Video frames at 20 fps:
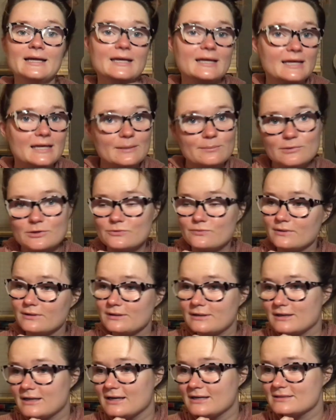in
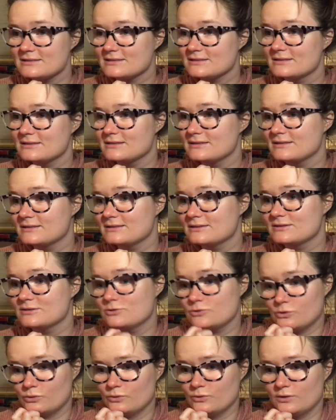between
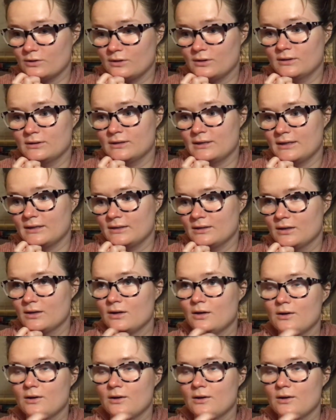classes or like